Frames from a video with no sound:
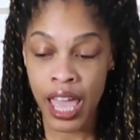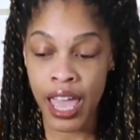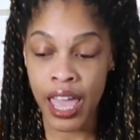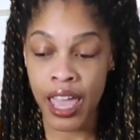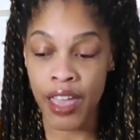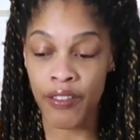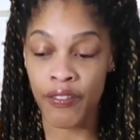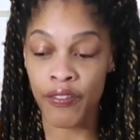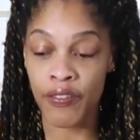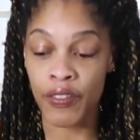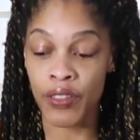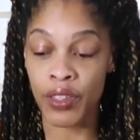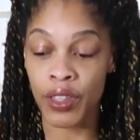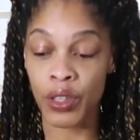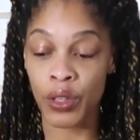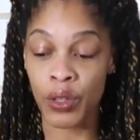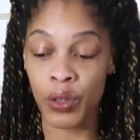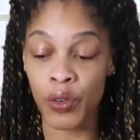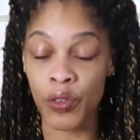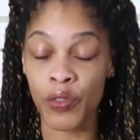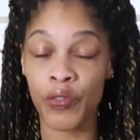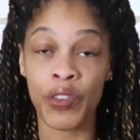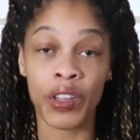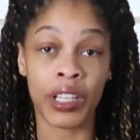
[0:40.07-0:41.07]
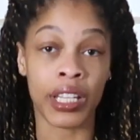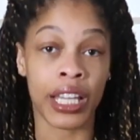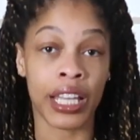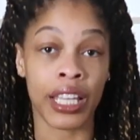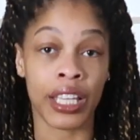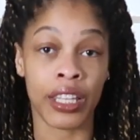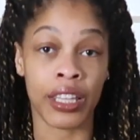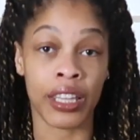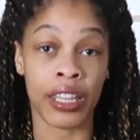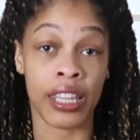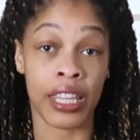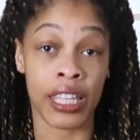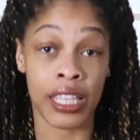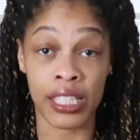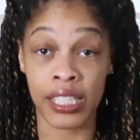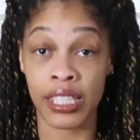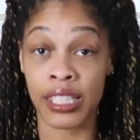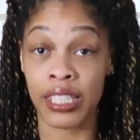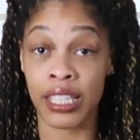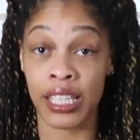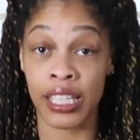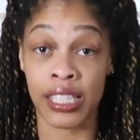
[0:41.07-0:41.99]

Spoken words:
If you feel like this